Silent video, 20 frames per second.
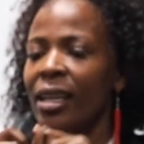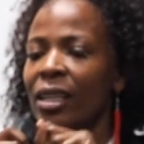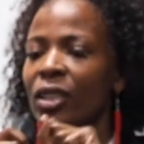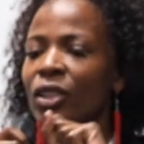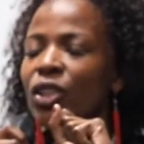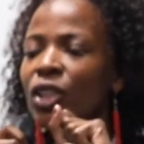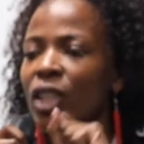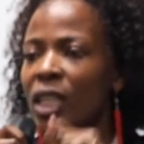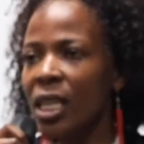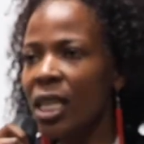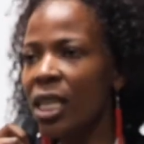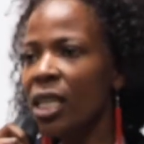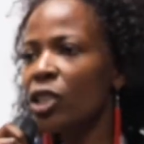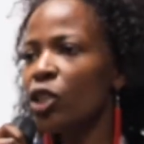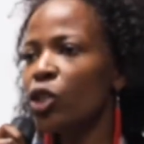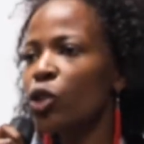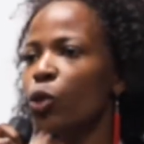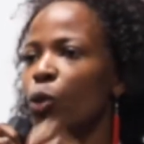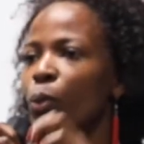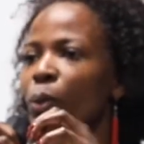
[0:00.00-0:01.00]
She
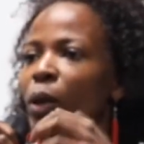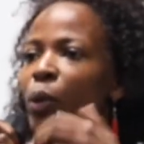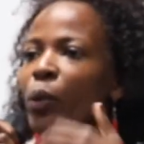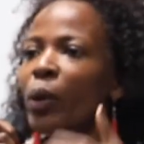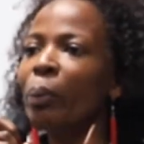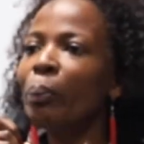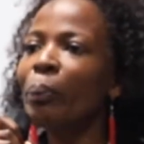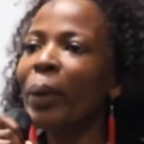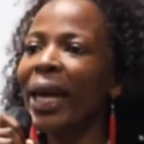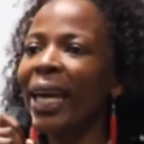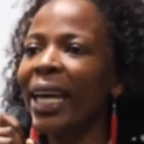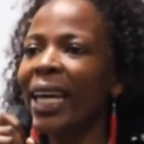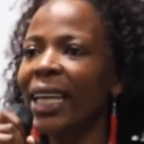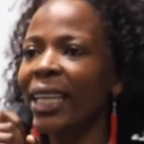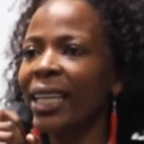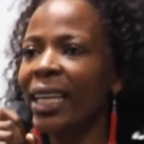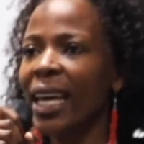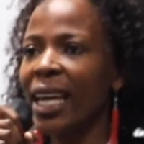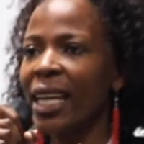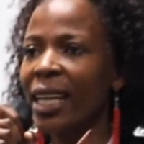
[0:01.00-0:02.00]
needs to be
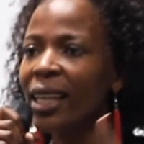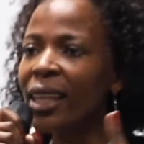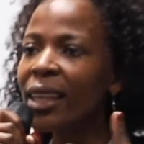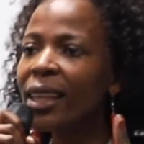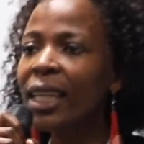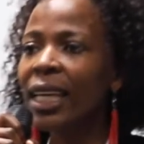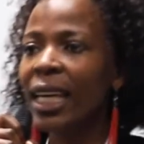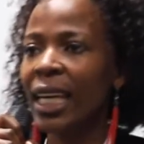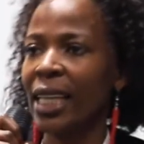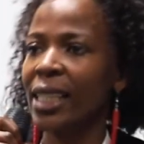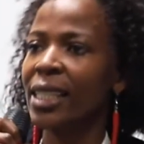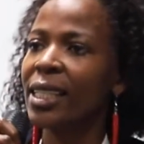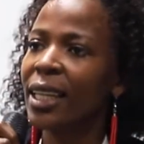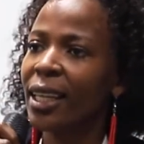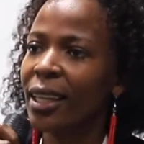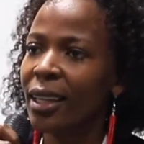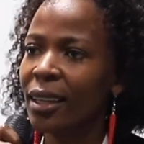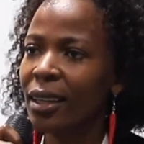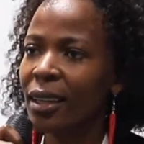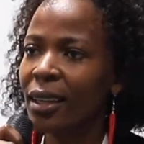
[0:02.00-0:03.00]
repaired in theater.
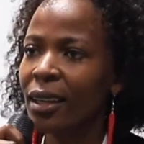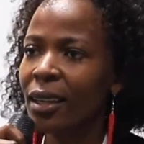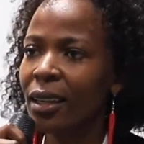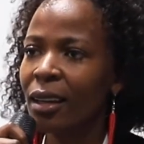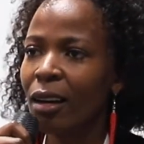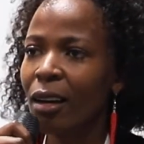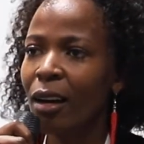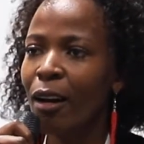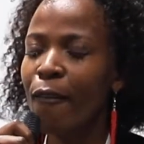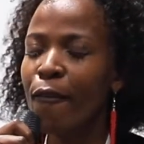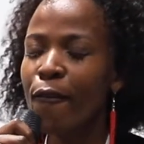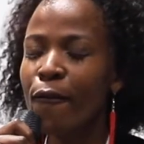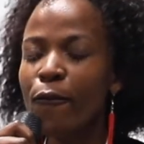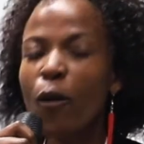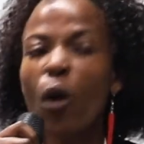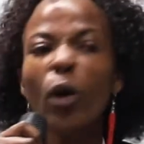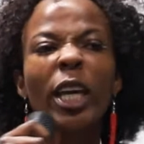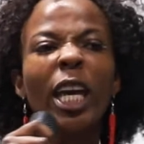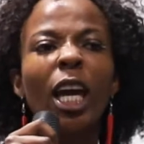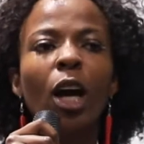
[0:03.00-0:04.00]

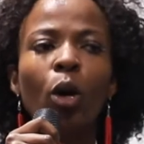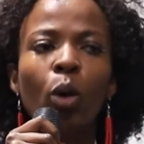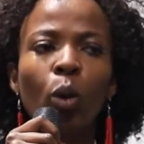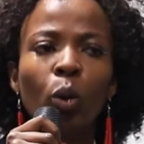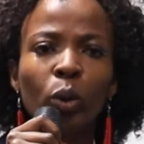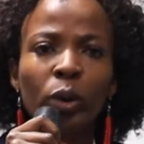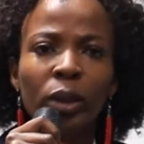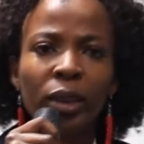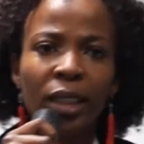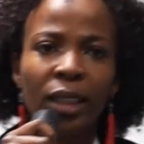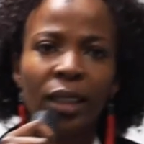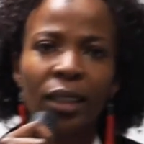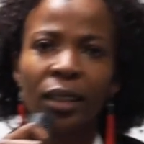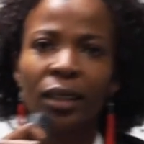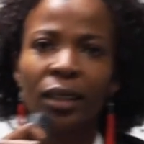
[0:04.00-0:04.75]
Four year old.